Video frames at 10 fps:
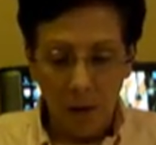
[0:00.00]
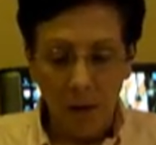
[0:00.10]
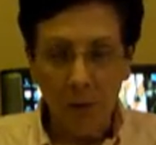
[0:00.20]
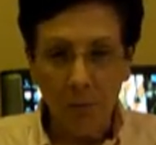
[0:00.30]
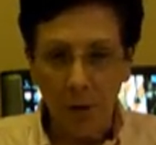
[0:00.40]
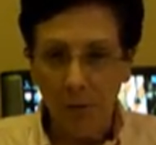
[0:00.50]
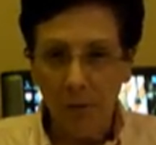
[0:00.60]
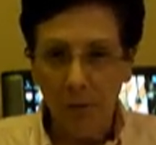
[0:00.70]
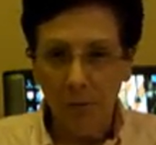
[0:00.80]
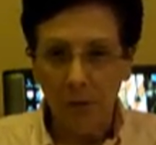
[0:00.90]
As a
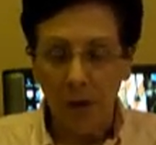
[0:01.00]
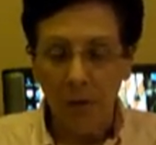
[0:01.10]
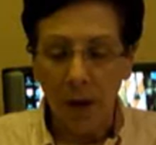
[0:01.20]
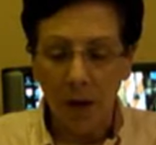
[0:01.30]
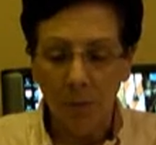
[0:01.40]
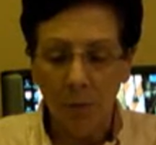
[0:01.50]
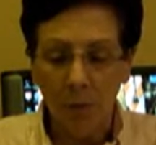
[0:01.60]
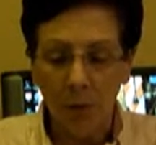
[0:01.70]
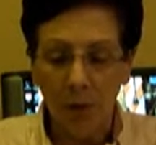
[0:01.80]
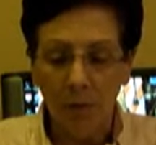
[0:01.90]
mother, I am
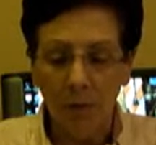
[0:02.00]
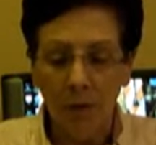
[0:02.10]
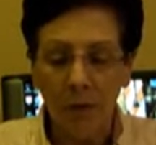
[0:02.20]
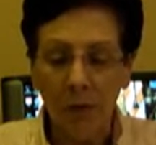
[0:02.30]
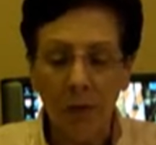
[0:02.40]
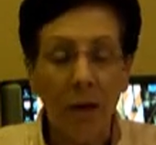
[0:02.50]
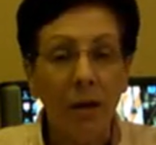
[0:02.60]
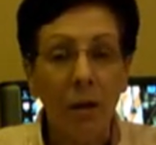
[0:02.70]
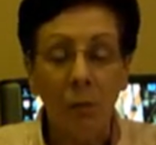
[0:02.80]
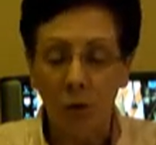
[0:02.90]
hyper-aware of the
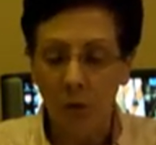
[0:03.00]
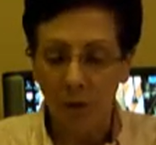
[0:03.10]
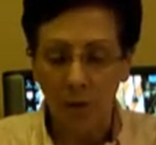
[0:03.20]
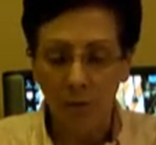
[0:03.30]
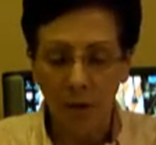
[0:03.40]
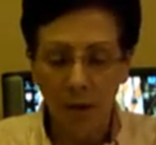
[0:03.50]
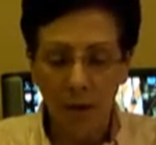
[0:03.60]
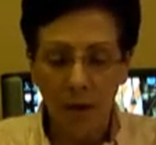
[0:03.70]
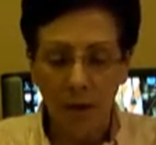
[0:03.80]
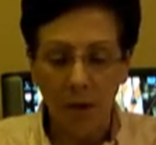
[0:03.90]
society in which we live,
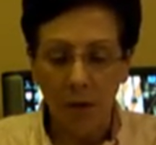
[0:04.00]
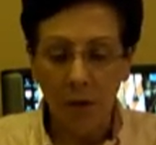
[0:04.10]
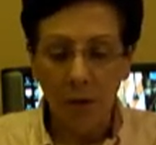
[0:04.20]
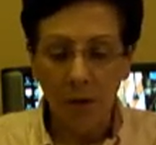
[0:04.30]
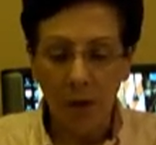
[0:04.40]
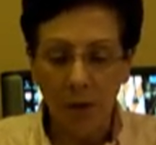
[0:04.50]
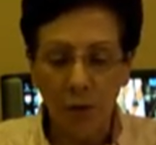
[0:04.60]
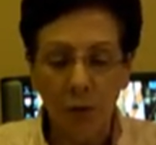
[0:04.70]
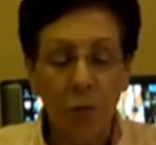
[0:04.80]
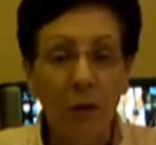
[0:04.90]
and that other
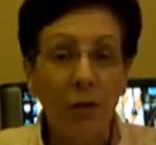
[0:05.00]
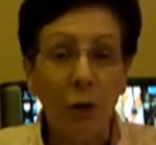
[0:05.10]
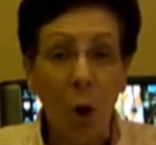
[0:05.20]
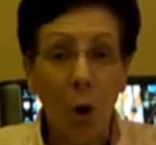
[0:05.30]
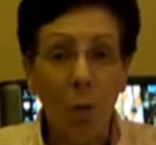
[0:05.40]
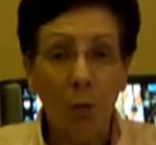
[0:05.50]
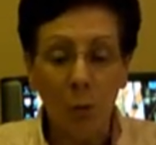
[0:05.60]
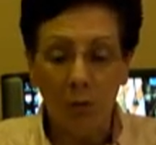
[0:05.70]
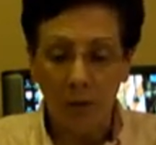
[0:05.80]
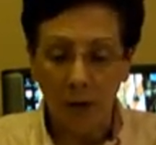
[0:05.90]
teenagers are raised in homes
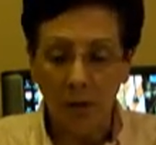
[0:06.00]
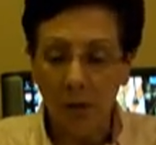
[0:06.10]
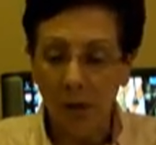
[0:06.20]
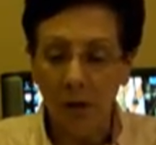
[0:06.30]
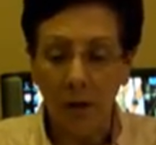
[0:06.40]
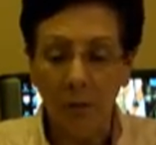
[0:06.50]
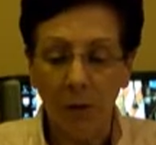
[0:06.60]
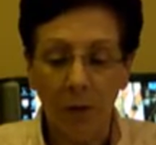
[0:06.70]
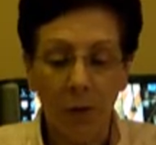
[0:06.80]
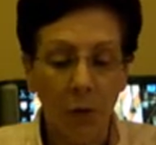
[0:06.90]
where violence and
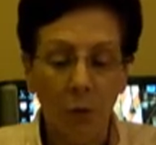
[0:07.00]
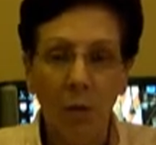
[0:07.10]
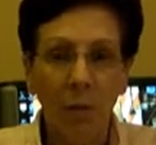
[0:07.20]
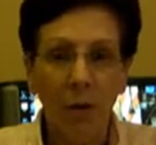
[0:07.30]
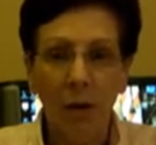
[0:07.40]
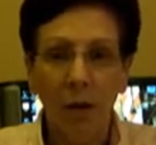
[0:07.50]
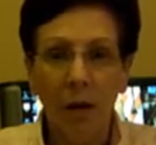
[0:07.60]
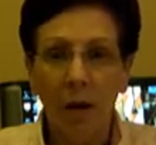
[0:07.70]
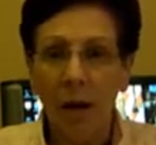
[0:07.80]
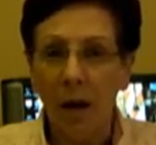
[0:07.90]
gunplay is the norm.
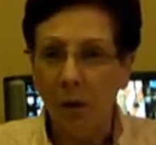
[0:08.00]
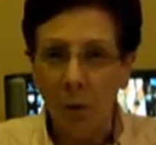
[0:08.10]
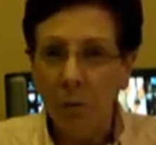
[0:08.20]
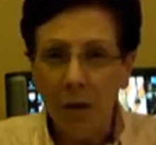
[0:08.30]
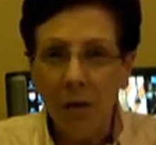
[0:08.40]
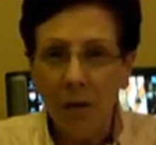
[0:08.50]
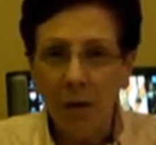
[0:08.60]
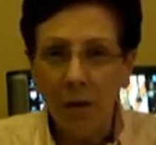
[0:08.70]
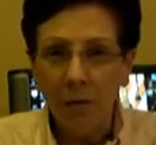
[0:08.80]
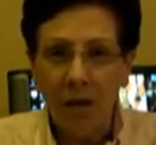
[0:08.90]
I don't mean
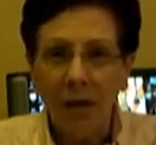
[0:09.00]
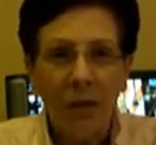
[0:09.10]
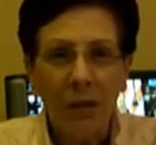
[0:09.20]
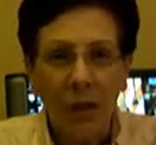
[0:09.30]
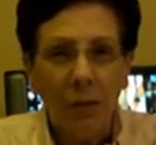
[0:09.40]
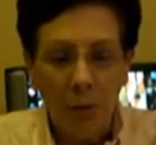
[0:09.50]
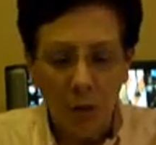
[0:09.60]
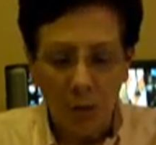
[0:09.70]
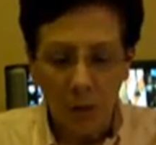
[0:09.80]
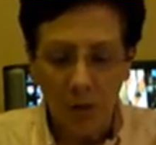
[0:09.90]
violence like
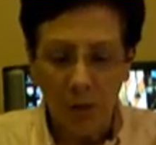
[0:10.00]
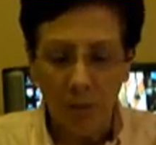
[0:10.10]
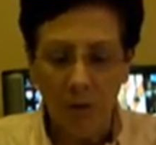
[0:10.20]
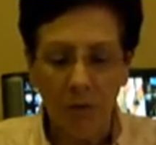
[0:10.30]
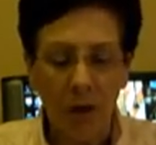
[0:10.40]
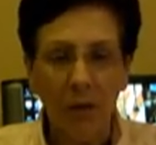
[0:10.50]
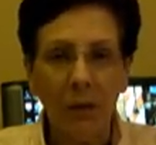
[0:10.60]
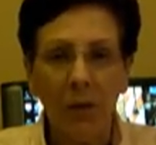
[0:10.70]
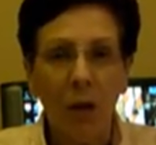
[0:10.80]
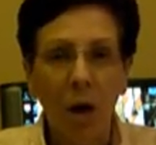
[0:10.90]
abuse. I mean
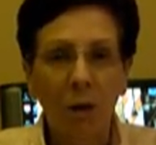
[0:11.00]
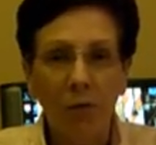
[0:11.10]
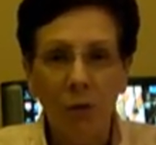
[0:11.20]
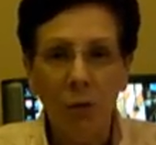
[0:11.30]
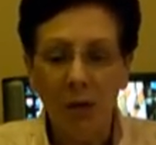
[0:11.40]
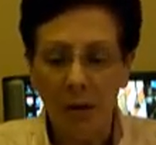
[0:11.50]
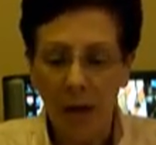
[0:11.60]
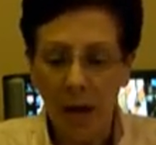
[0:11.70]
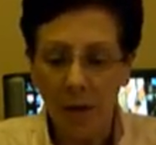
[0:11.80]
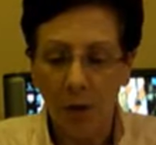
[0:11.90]
violence like Call of Duty,
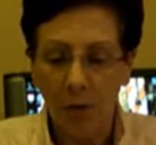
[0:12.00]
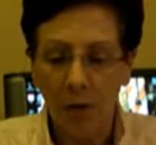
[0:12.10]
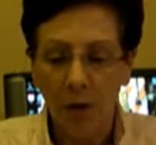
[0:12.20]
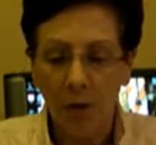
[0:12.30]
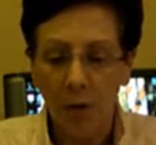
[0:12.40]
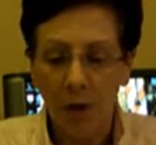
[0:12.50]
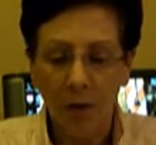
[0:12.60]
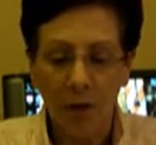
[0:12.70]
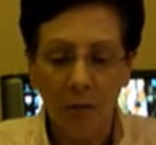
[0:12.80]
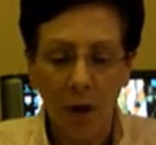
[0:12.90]
Halo,
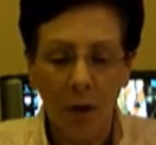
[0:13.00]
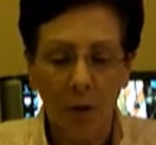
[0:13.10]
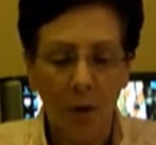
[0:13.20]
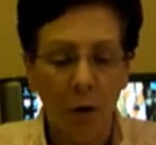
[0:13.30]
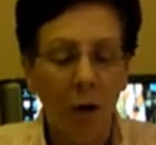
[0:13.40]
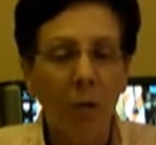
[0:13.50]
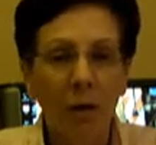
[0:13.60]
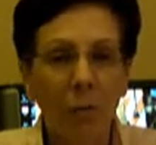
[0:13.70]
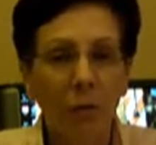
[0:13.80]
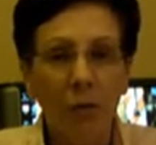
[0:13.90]
Grand Theft Auto, and
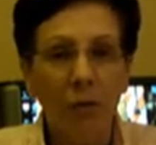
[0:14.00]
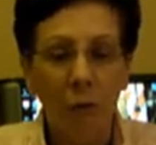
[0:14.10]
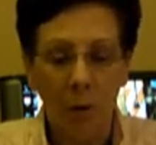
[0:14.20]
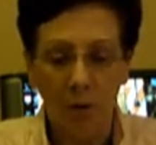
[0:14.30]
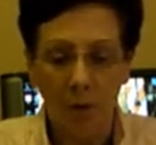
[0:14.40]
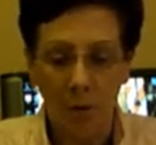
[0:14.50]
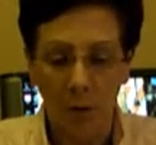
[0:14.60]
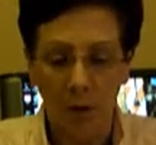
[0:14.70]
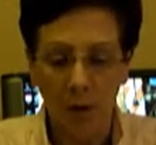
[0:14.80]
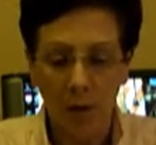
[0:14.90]
R-rated movies for
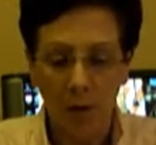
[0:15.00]
12-year-olds.